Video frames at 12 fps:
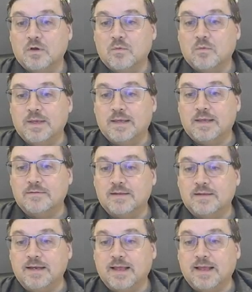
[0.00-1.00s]
we can
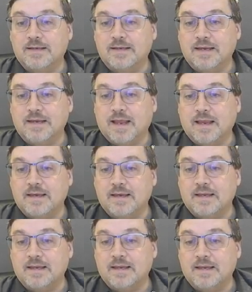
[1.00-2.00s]
see
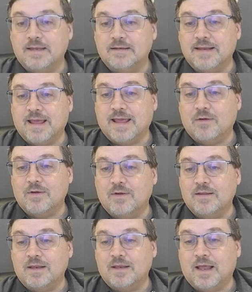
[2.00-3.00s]
1990 is now in
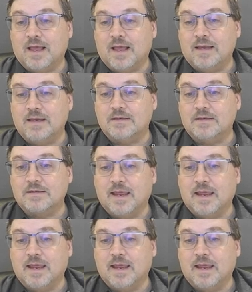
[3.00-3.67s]
the 90s,